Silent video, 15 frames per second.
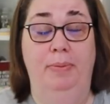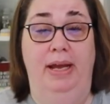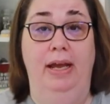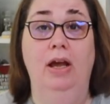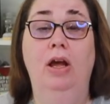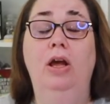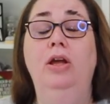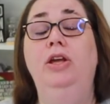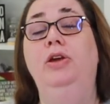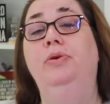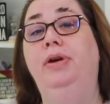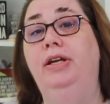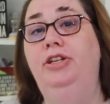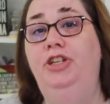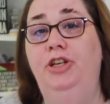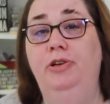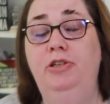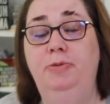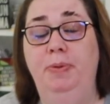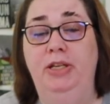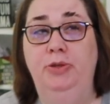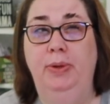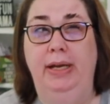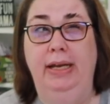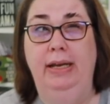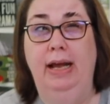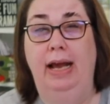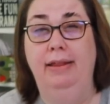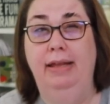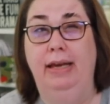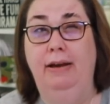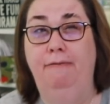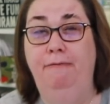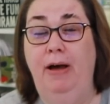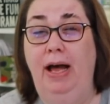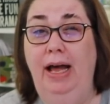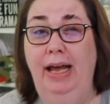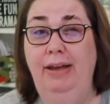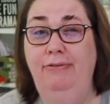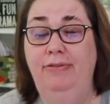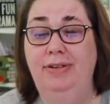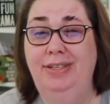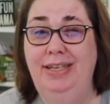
me. You can choose between, I think, five,